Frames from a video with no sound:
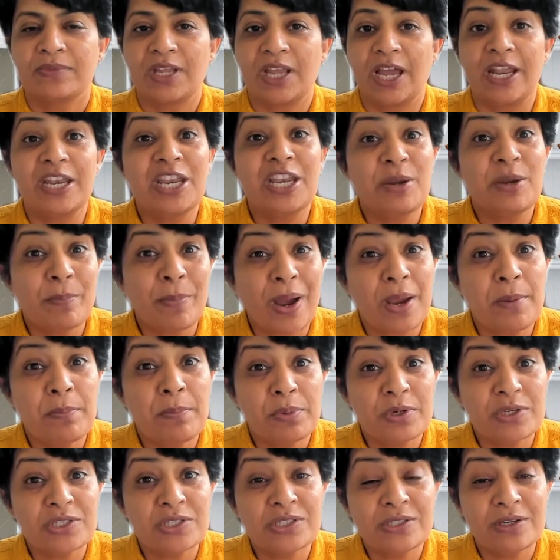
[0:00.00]
And in my
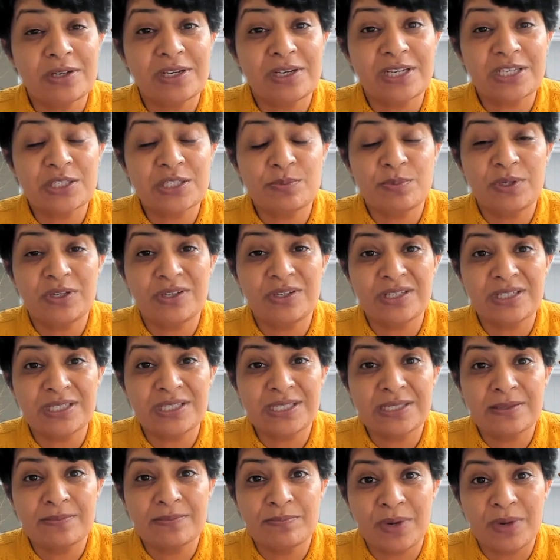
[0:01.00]
personal
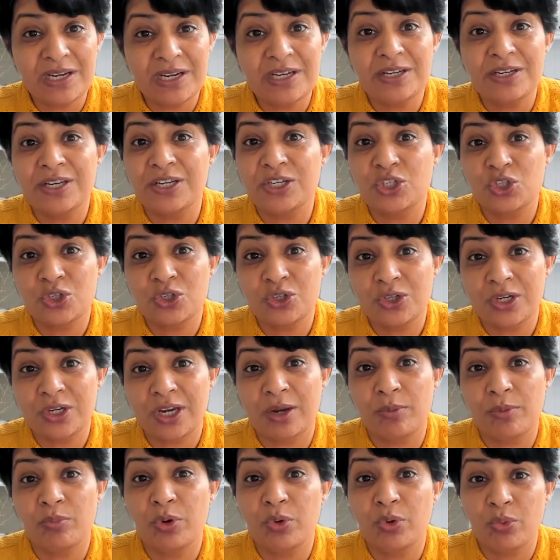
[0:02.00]
experience, meditation
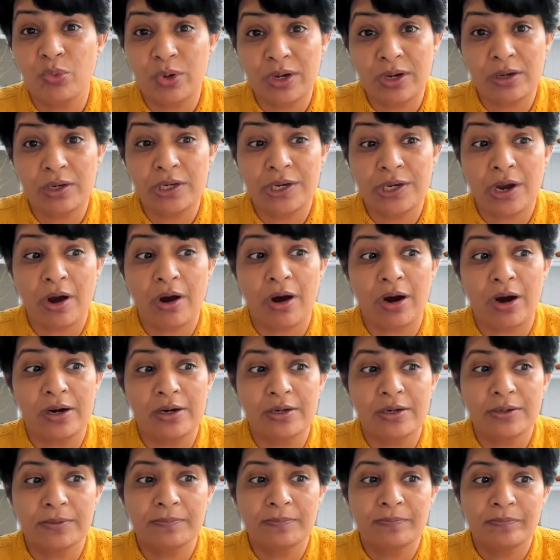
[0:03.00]
can be really
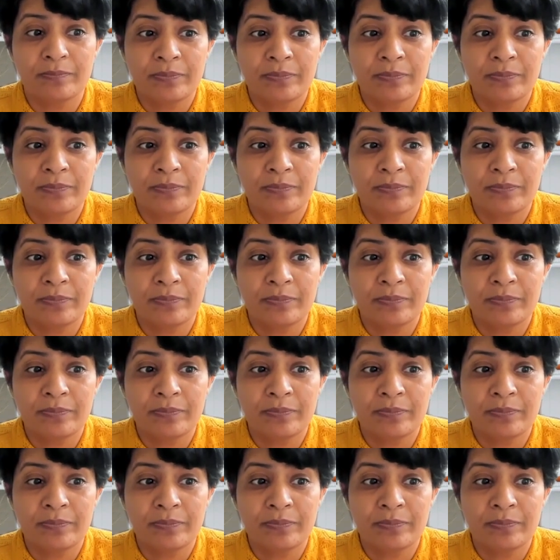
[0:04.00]
hard.